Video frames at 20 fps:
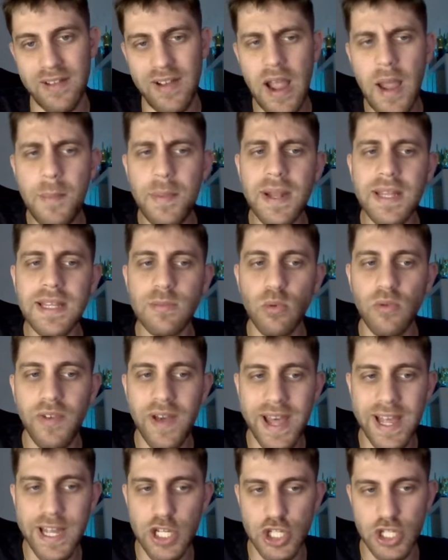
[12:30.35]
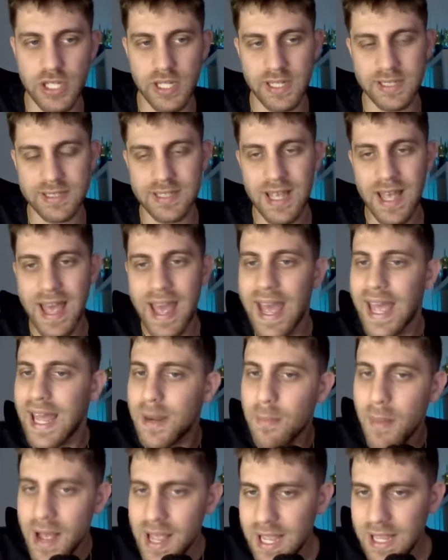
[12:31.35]
I played the move h6 and
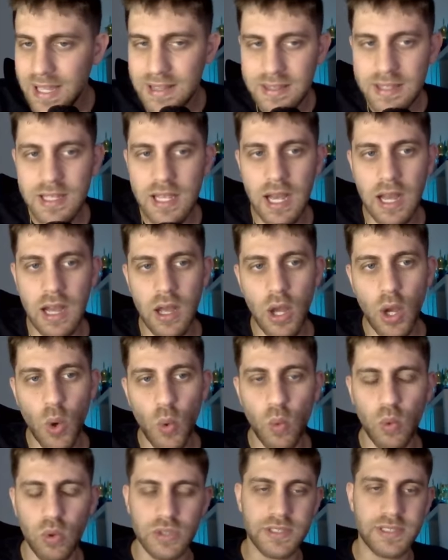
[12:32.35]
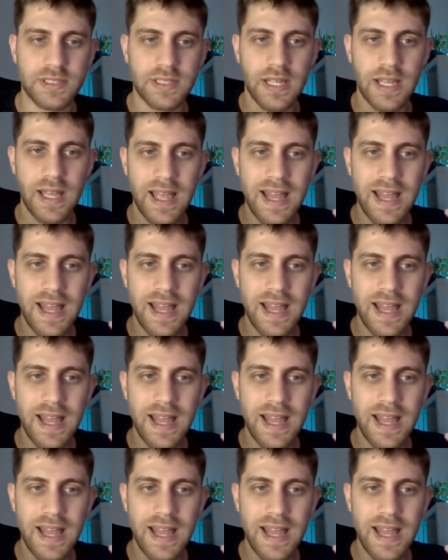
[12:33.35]
my idea was